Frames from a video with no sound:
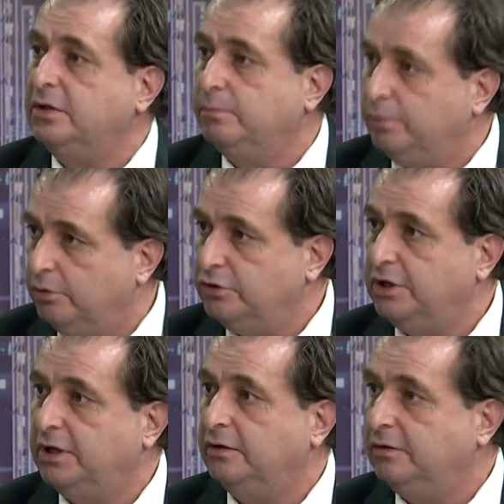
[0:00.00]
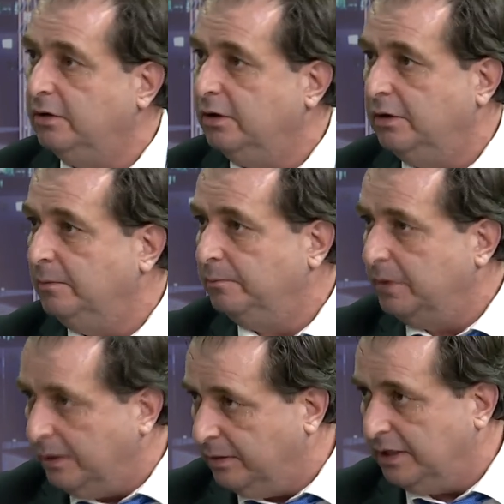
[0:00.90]
project,
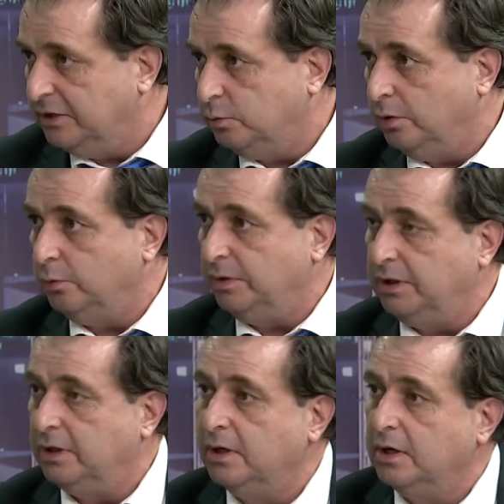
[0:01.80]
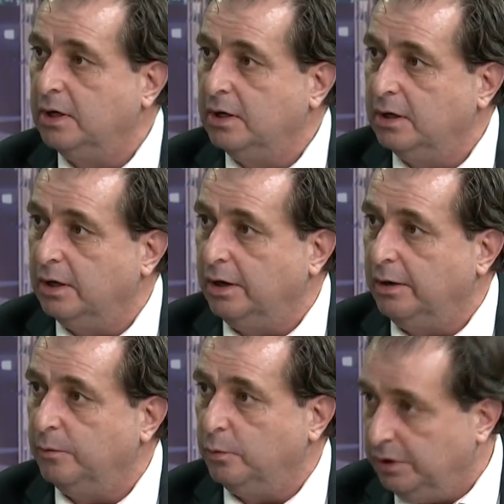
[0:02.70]
and that is what we
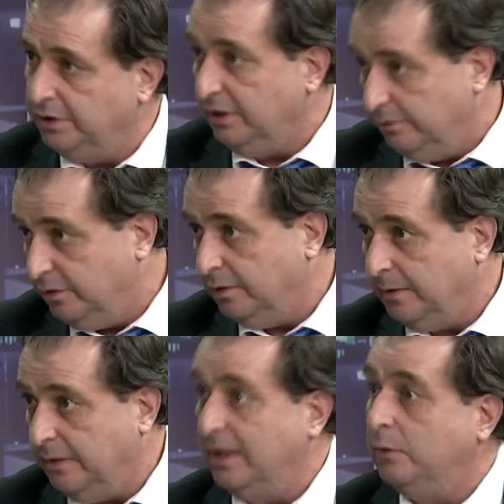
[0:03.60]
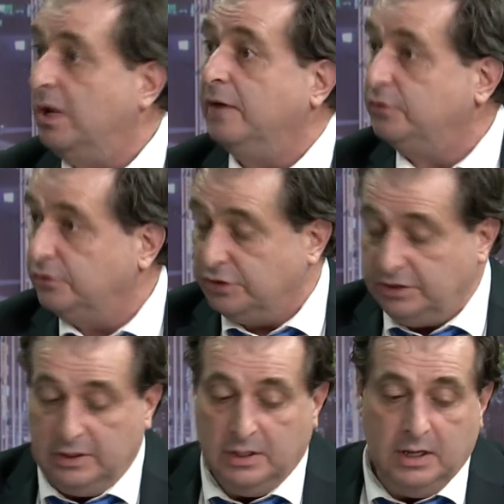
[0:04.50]
will deliver, and then we have to
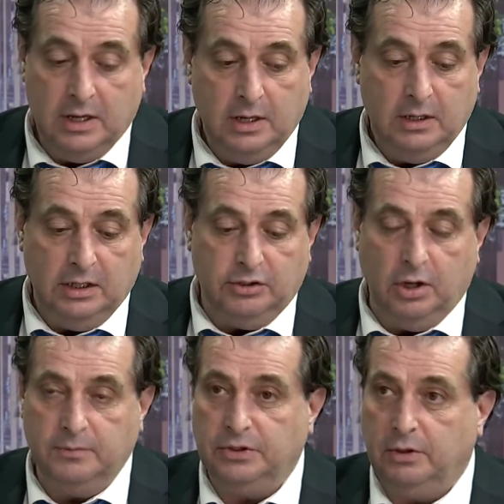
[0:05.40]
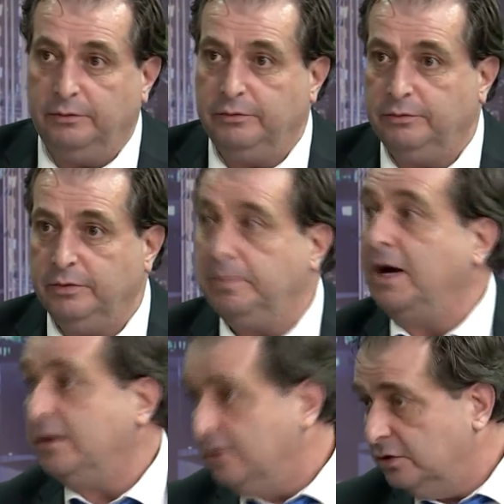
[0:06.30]
see. In terms of the
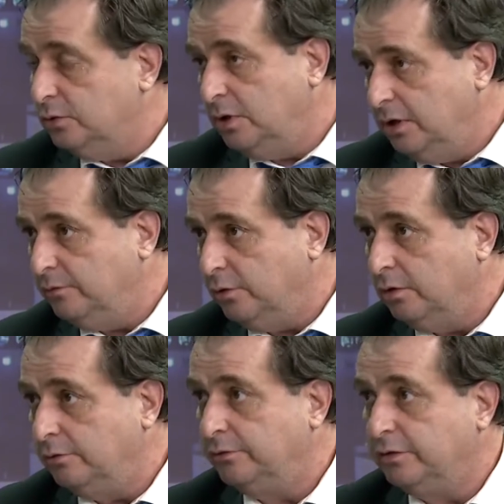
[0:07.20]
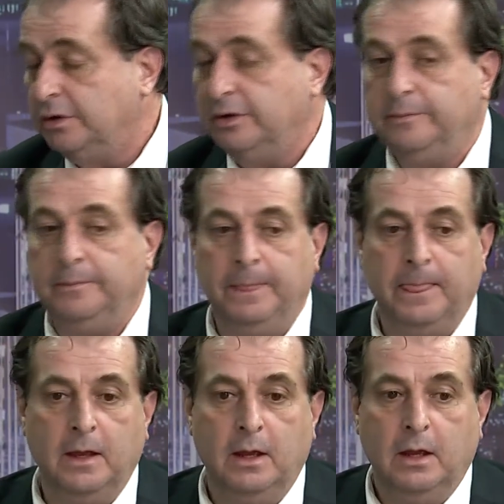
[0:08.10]
partners who are involved,
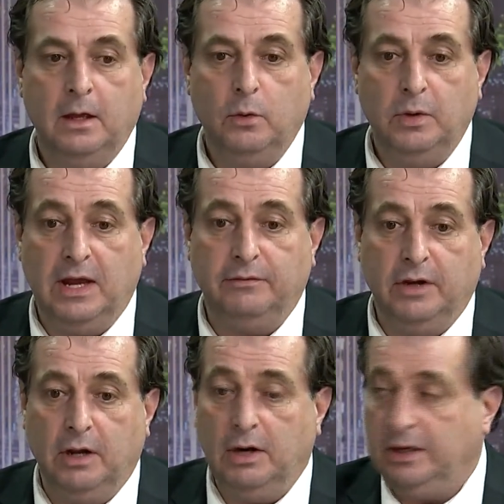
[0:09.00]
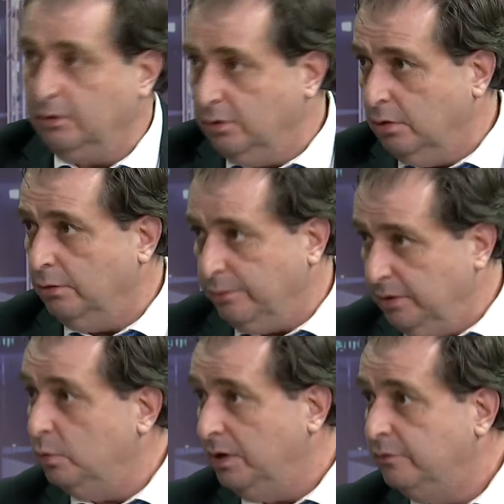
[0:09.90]
we have now, like you know, 3
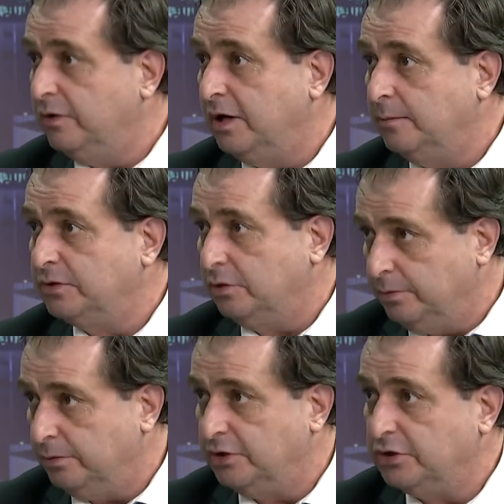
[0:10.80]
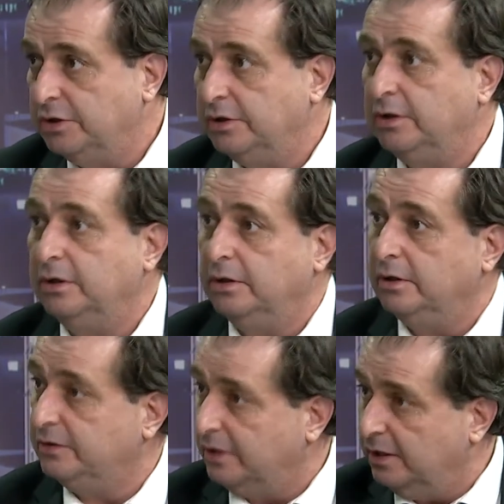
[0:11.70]
wind farms operational,
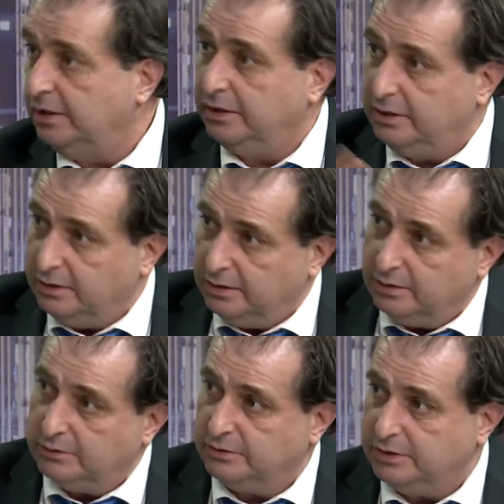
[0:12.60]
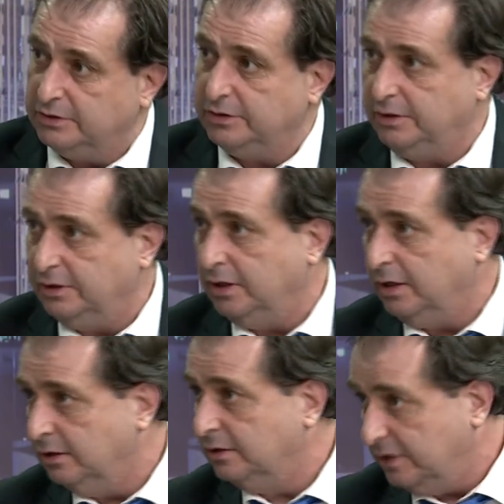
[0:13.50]
Salkhin, Tsoktsetse
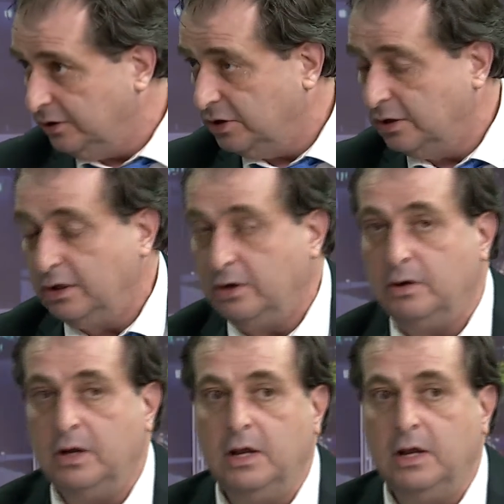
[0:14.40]
and Sainshand now.